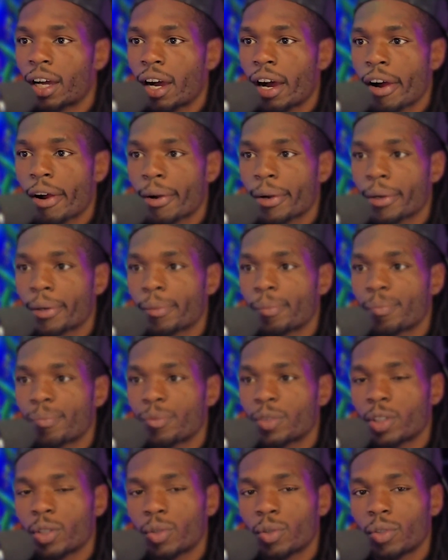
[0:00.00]
our
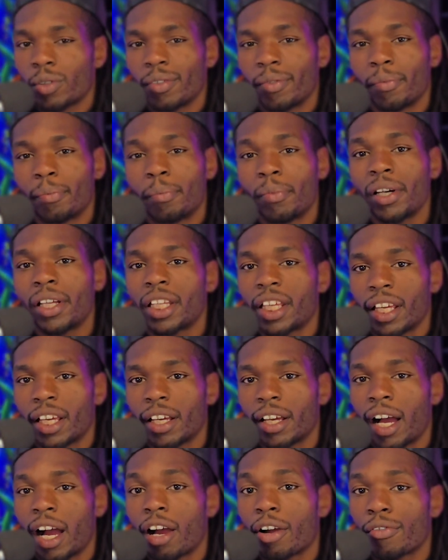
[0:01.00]

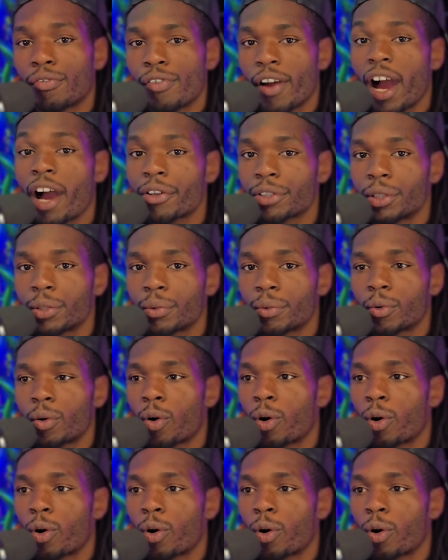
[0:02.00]
money, our value,